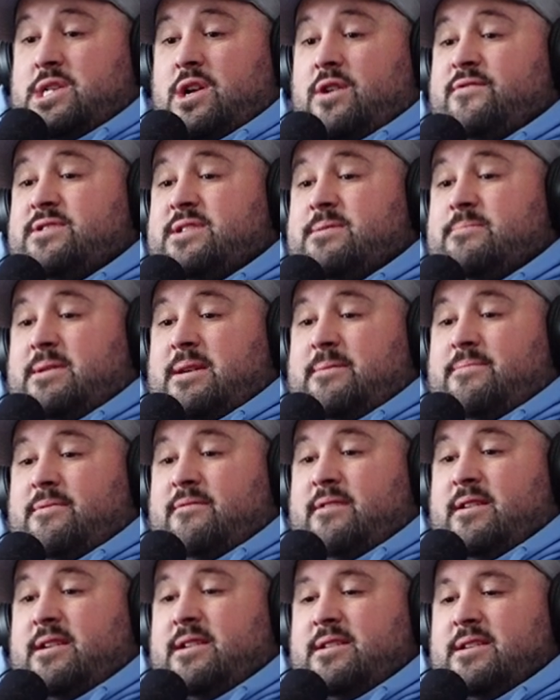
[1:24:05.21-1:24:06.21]
servicing people,
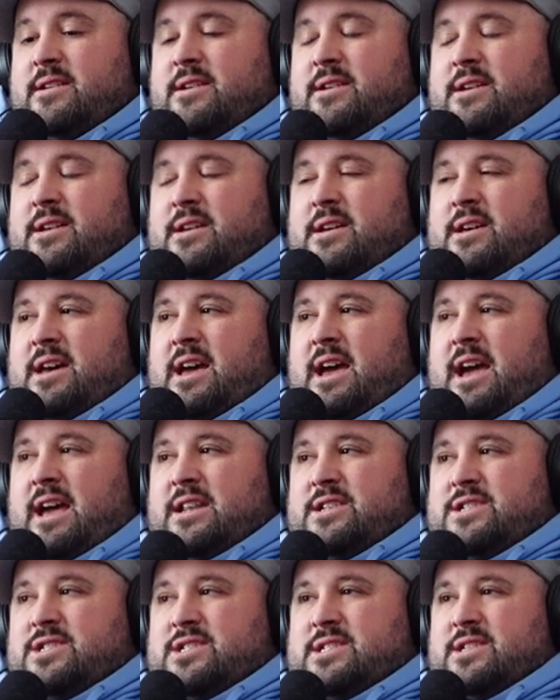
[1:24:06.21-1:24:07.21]
right?
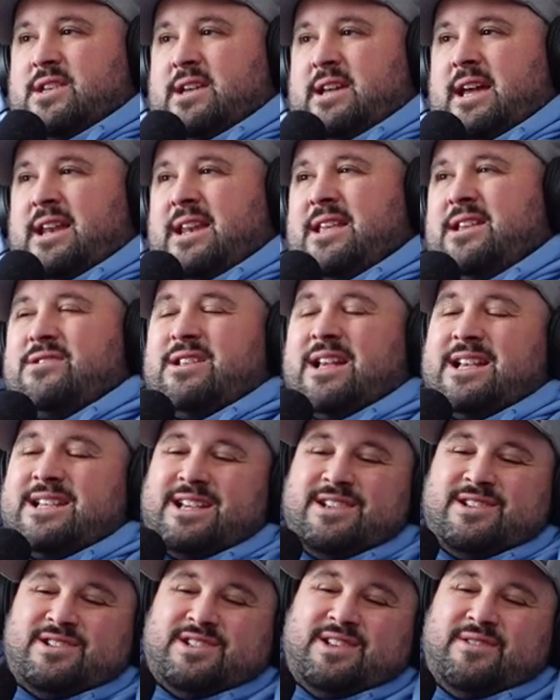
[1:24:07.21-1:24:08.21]
And it's just like, and then you're
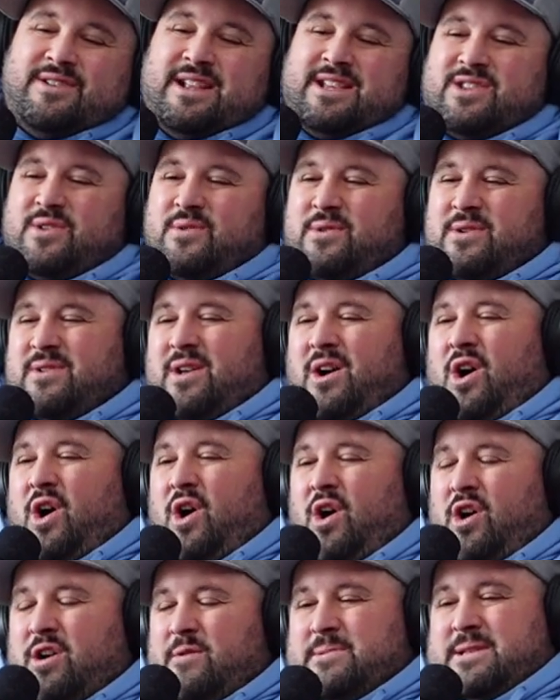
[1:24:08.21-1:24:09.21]
still not doing
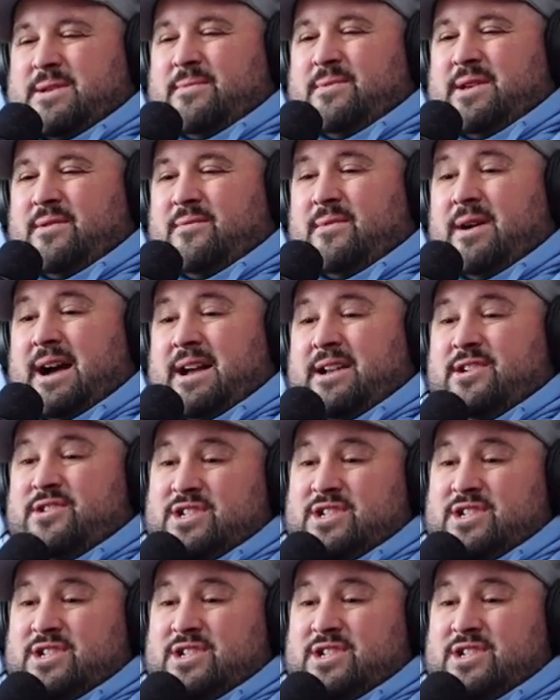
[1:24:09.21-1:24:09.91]
100% what you want.